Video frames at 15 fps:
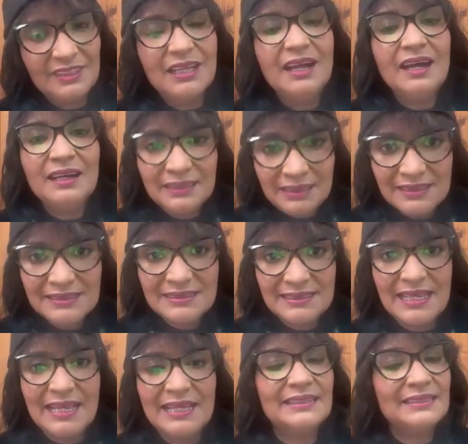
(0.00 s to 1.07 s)

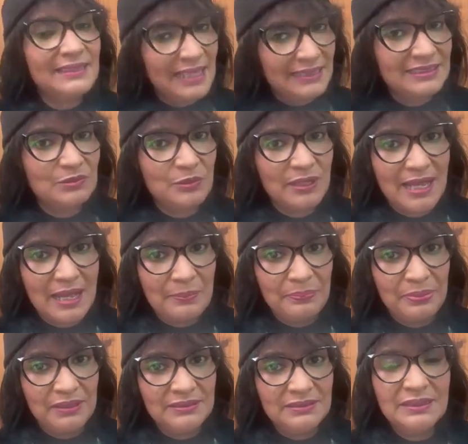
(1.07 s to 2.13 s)
understand that that's what
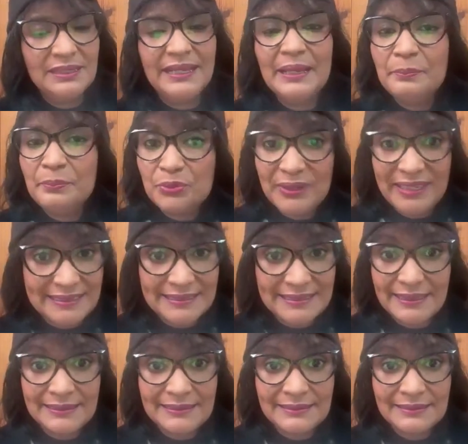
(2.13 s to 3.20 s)
happened, embrace it,
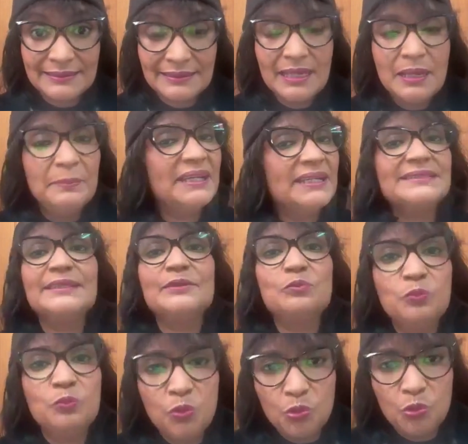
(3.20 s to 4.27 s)
because
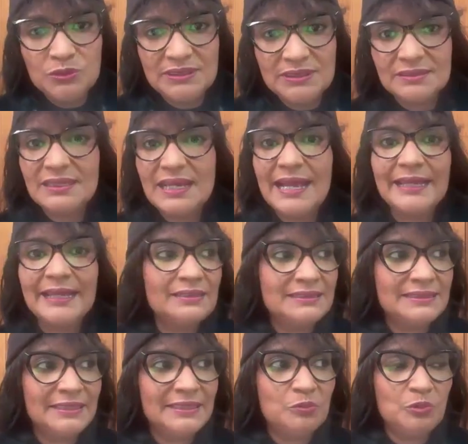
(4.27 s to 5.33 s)
I can't say
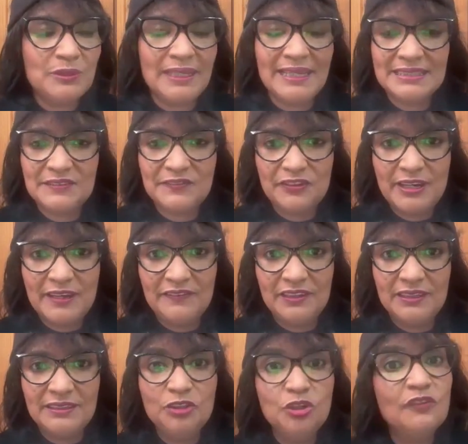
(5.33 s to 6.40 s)
it won't last forever.
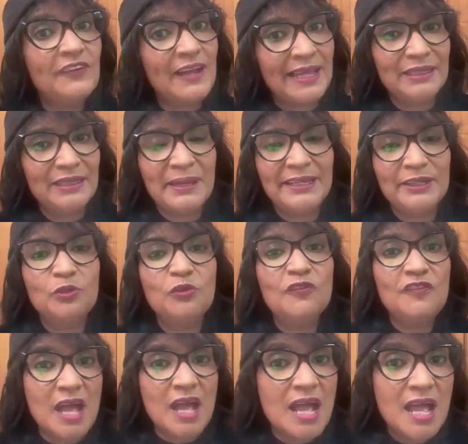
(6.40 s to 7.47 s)
Your valley might go
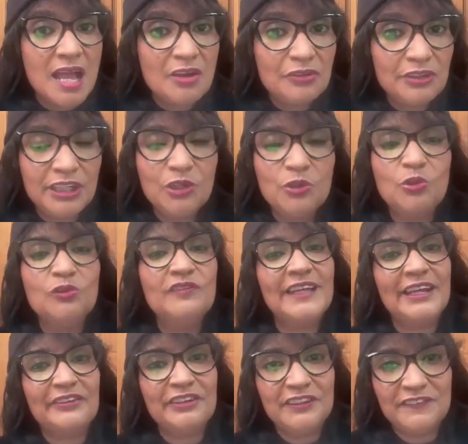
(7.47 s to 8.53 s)
very low,
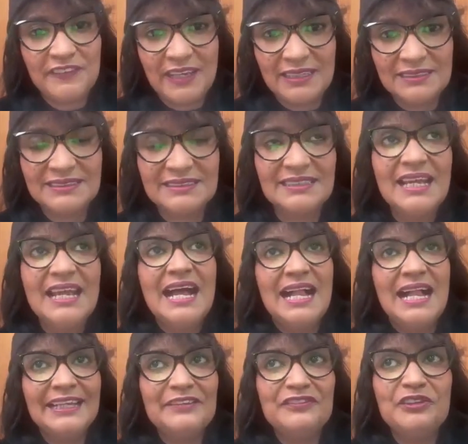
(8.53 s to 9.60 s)
very fast. I'll
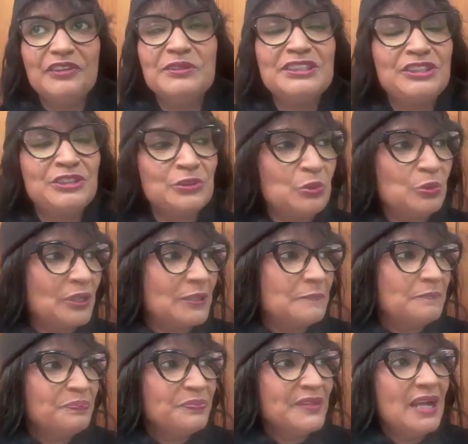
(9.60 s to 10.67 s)
give you a joke.
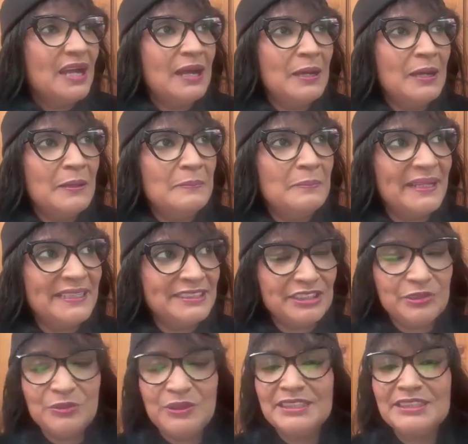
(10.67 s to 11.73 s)
My
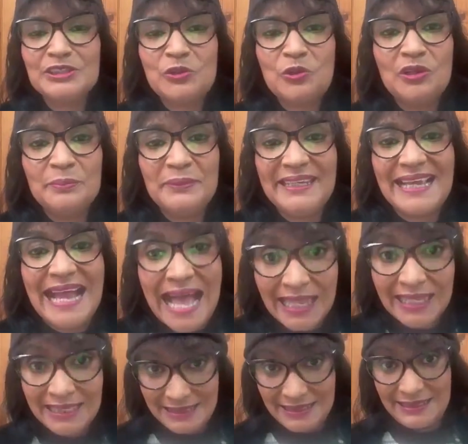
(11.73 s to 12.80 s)
students call me
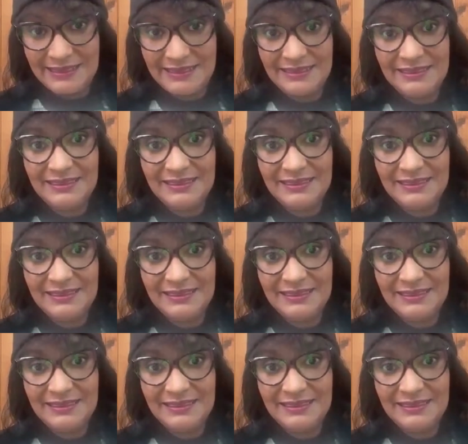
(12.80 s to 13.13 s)
Alice.